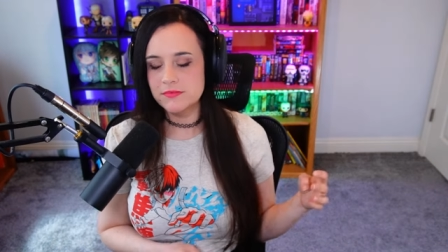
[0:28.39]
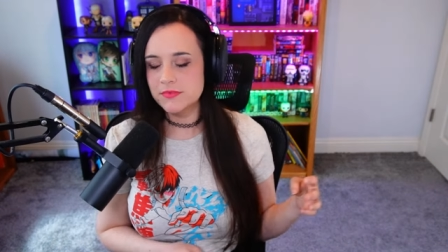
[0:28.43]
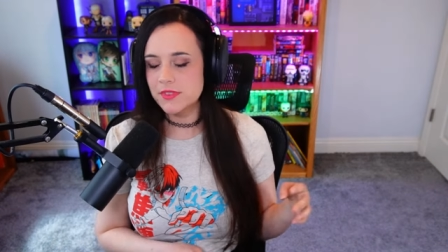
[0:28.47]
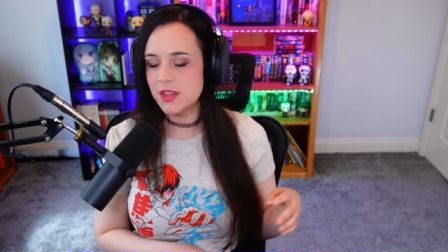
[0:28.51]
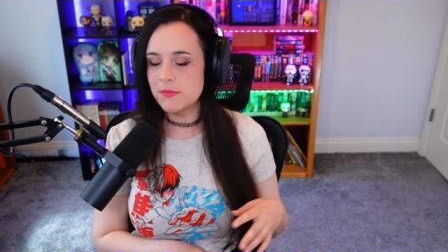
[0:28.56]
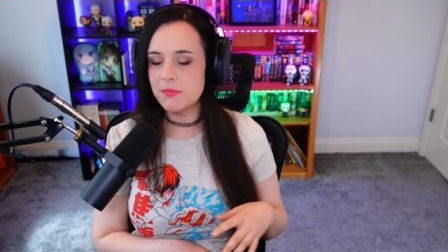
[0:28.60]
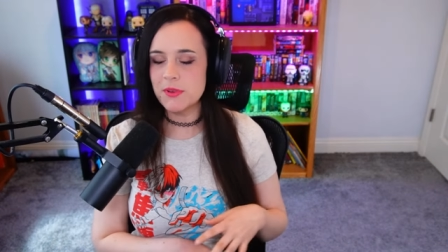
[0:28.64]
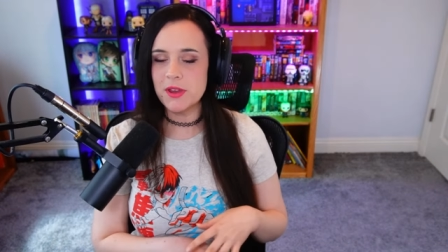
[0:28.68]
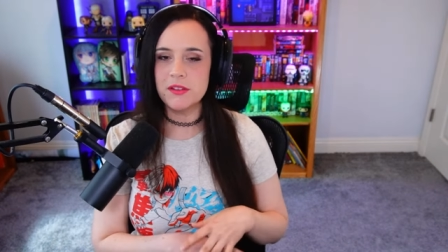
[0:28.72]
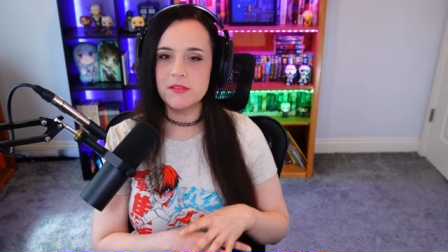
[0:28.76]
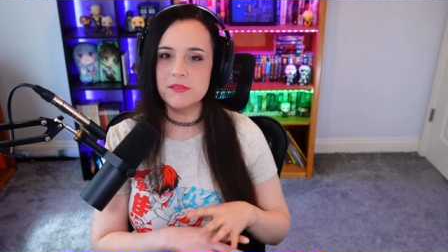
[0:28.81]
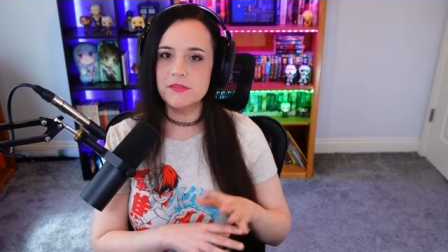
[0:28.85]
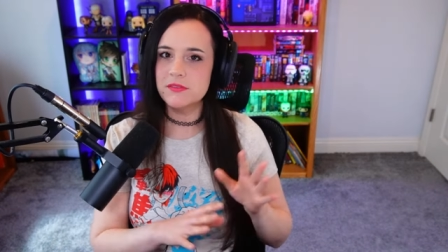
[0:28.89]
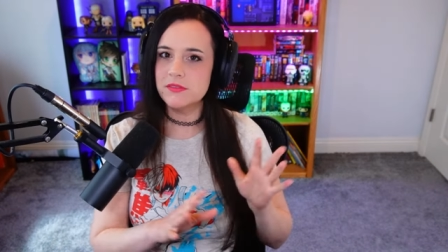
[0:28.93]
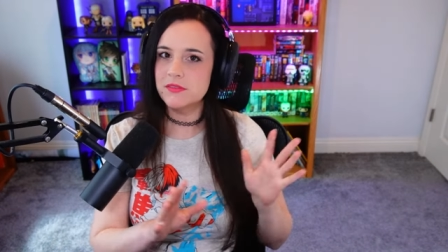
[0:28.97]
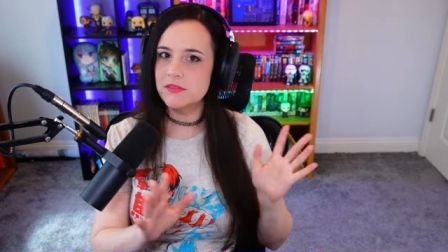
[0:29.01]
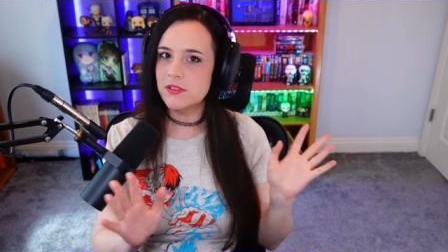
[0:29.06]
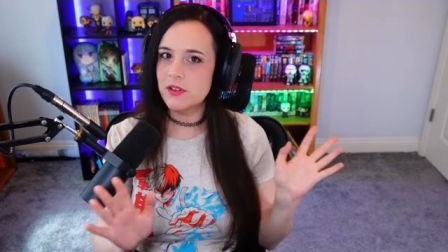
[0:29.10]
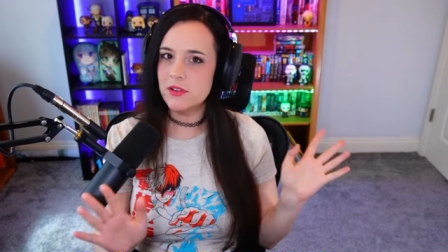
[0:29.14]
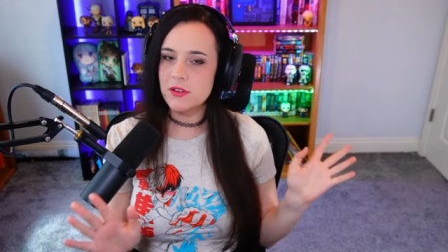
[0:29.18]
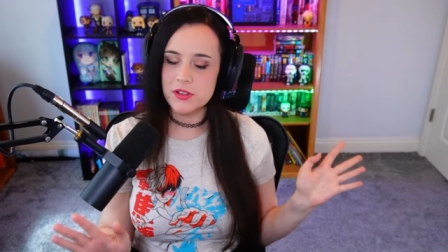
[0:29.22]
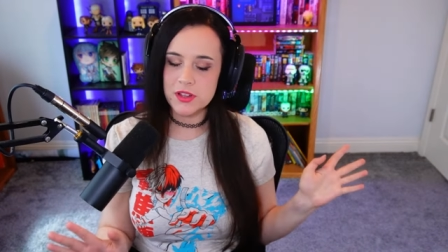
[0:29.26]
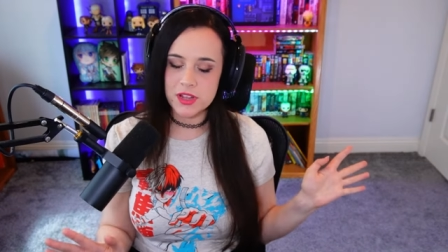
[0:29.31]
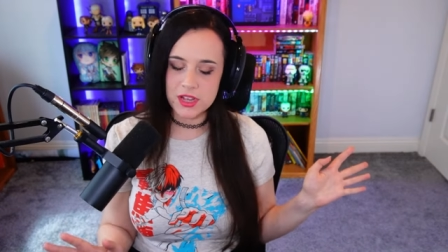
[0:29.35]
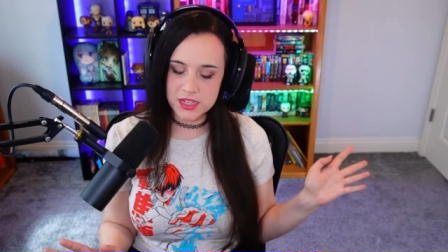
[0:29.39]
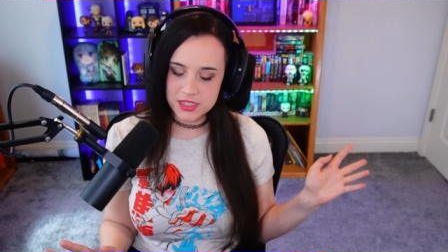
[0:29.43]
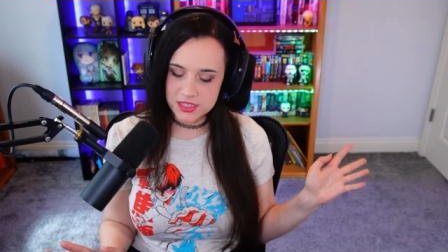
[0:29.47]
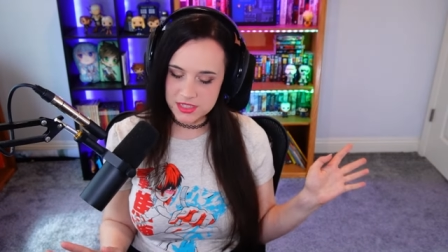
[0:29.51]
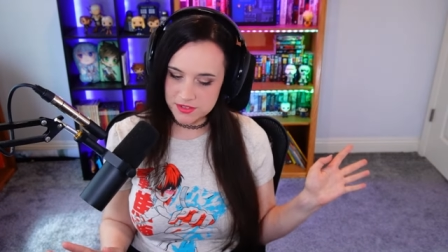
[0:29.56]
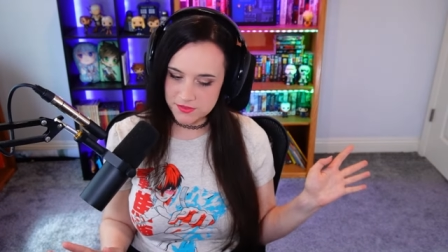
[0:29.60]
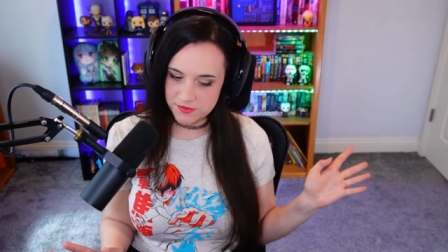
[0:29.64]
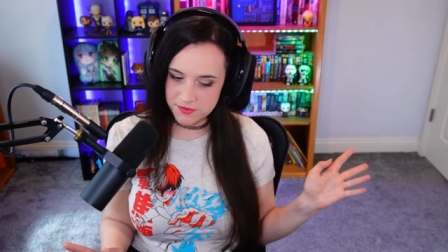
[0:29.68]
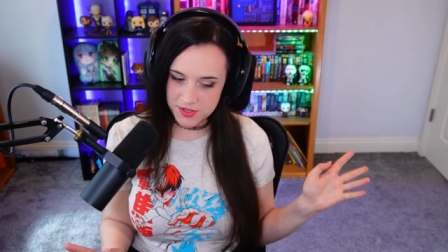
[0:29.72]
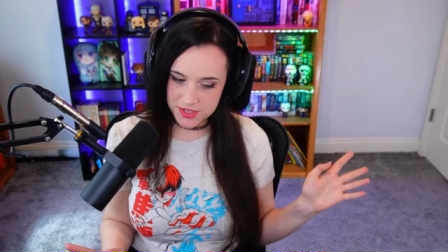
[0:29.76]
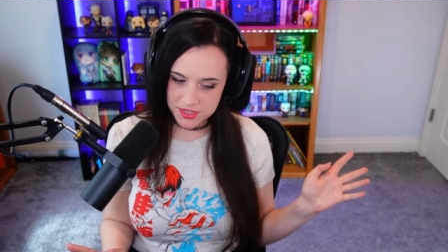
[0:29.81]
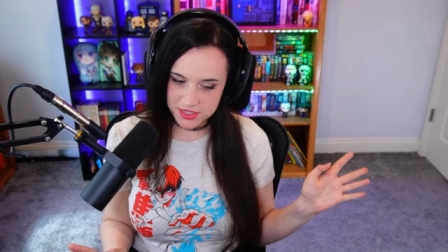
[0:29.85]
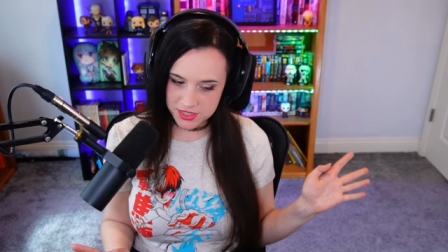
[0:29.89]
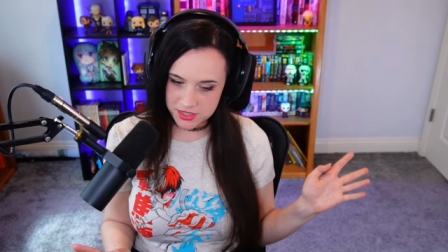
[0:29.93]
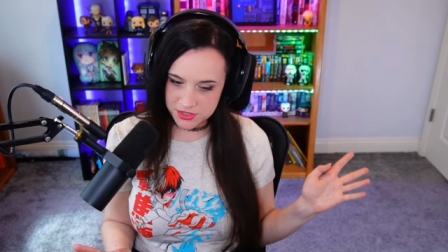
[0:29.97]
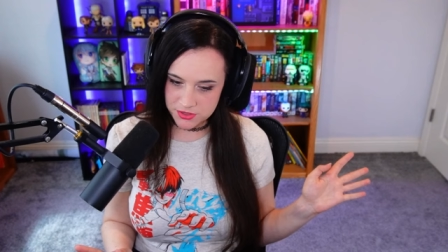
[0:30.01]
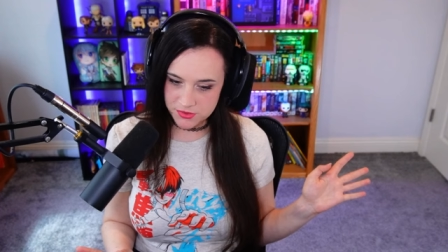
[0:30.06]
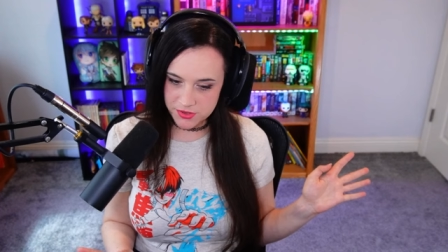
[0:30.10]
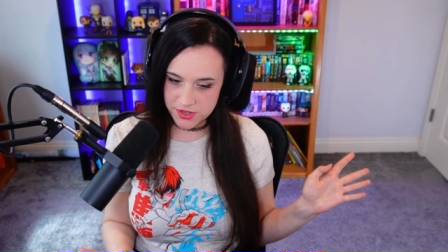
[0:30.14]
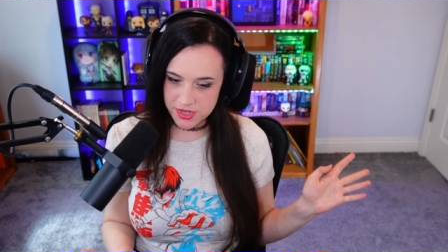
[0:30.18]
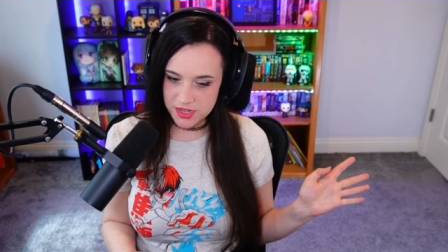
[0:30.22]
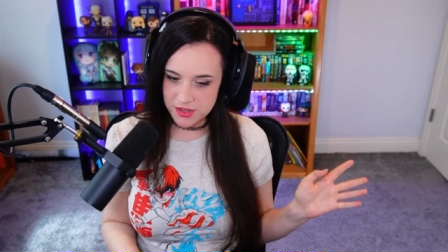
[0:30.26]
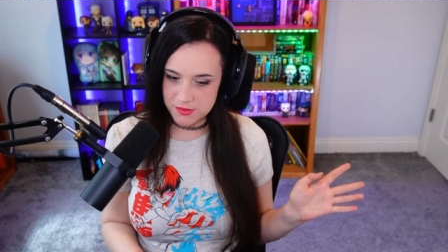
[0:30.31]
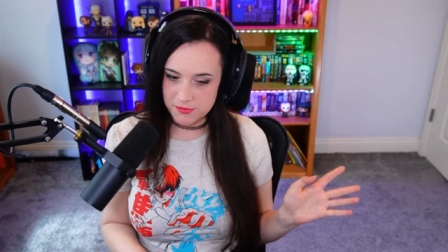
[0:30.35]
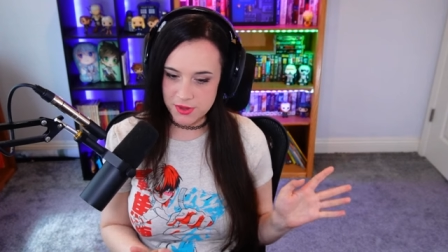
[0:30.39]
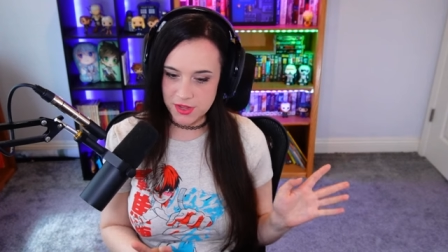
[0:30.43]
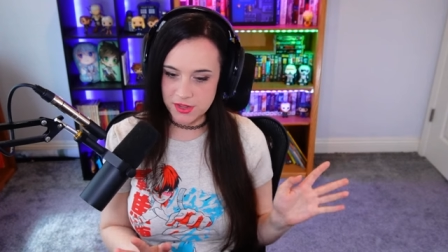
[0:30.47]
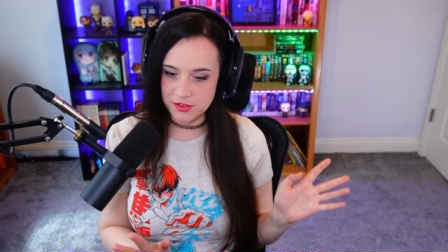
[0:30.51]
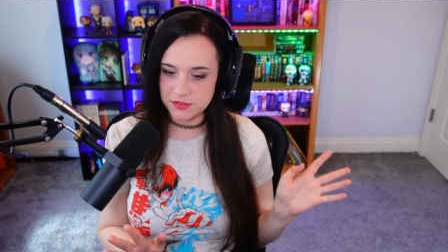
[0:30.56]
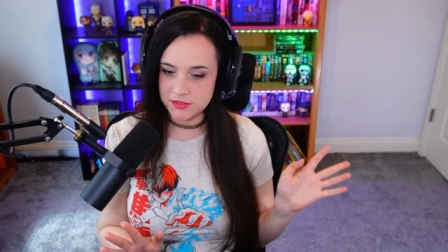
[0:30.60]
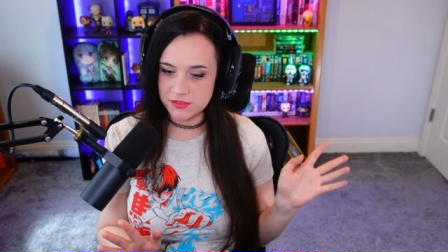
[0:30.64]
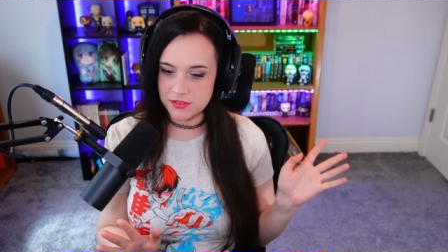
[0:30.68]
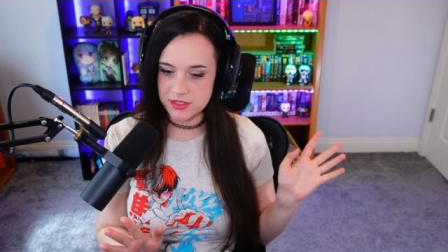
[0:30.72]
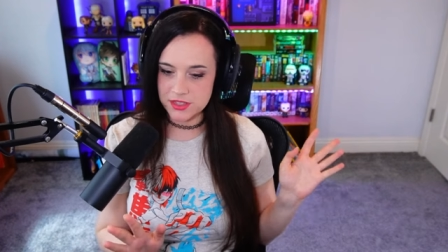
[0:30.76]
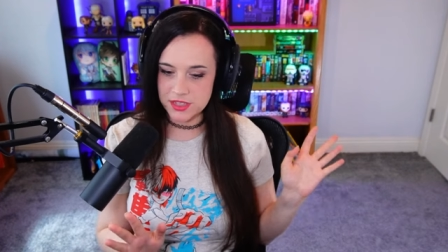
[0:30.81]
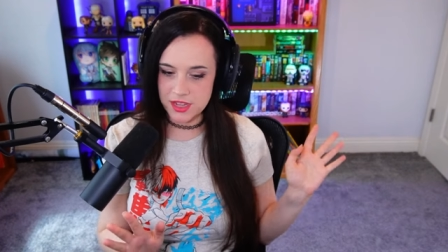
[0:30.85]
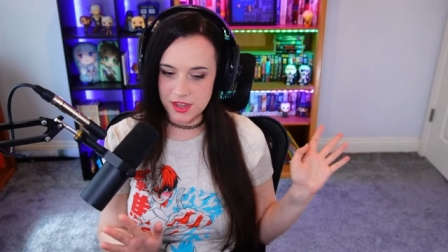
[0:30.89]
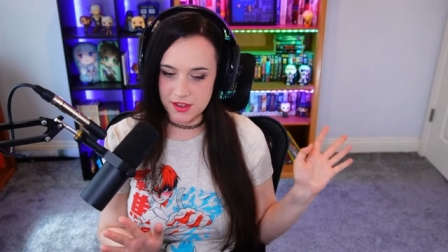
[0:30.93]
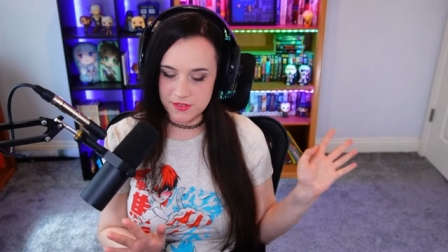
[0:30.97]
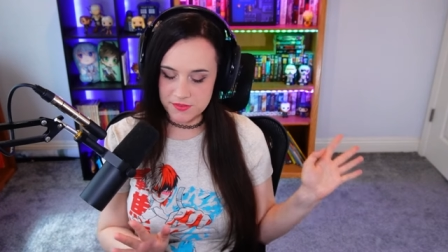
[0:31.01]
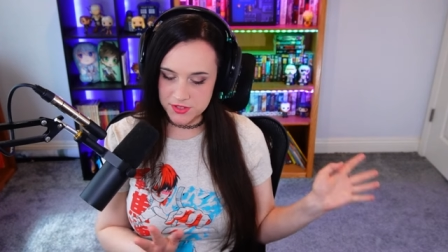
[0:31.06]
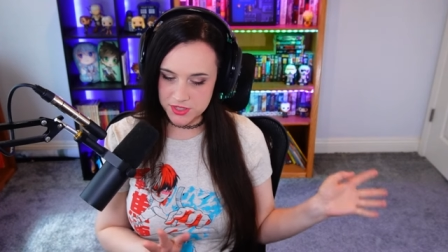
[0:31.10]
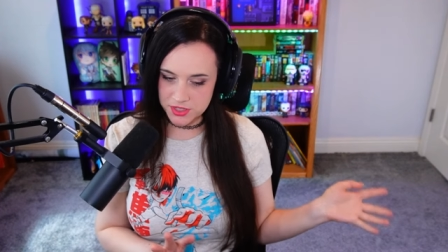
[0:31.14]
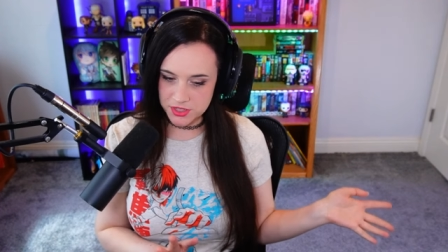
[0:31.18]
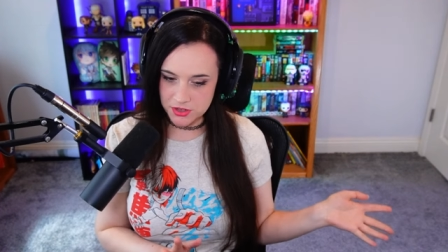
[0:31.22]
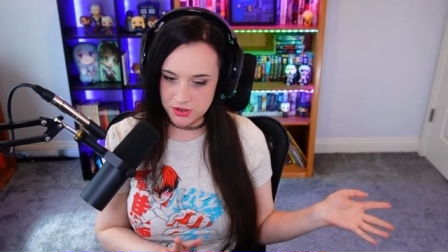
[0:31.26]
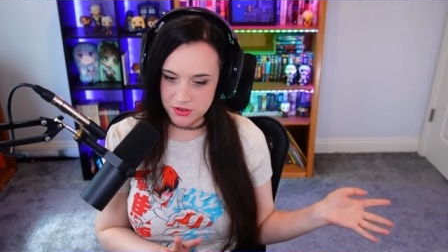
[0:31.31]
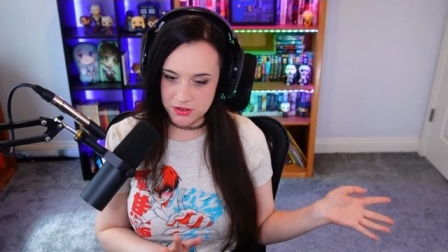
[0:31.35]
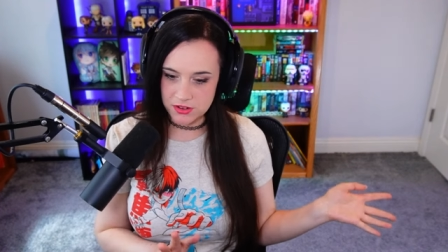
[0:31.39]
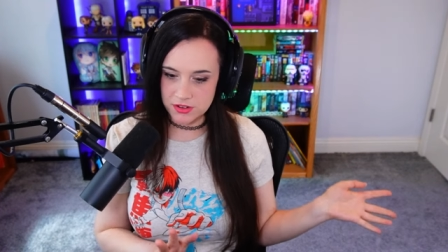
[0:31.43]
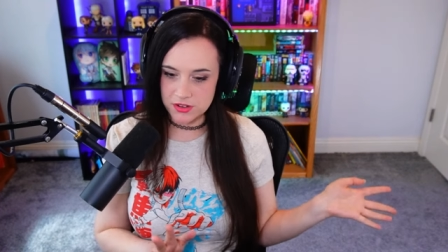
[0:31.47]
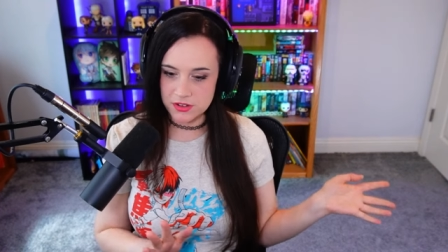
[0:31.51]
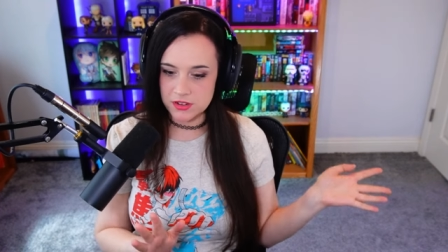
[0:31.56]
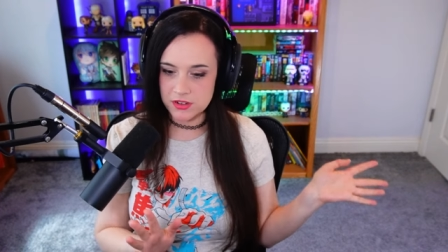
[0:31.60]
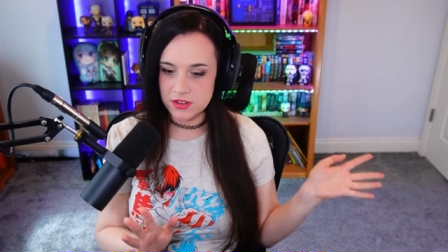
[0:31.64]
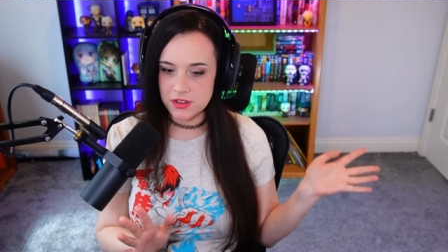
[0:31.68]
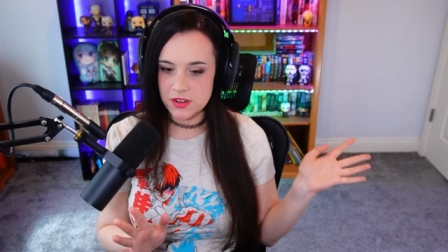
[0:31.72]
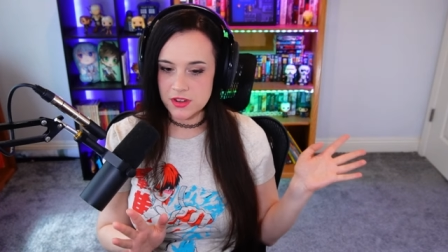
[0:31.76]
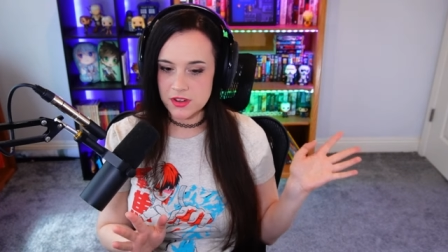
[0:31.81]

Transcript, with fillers: about all kinds of history about the Avatar,